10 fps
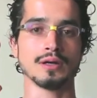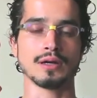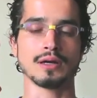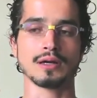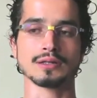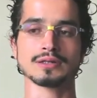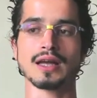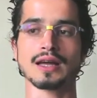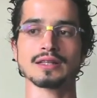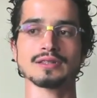
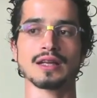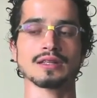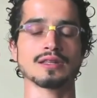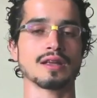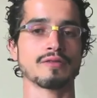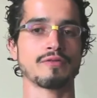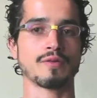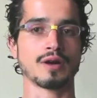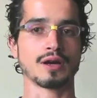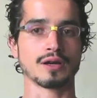signs that the
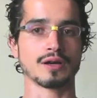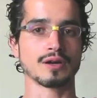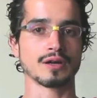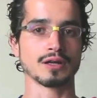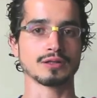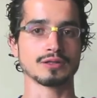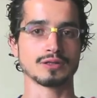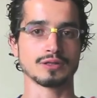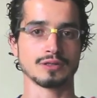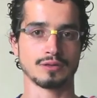hunger
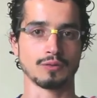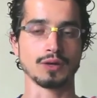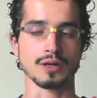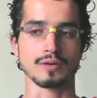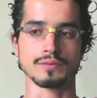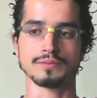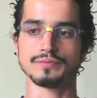is real.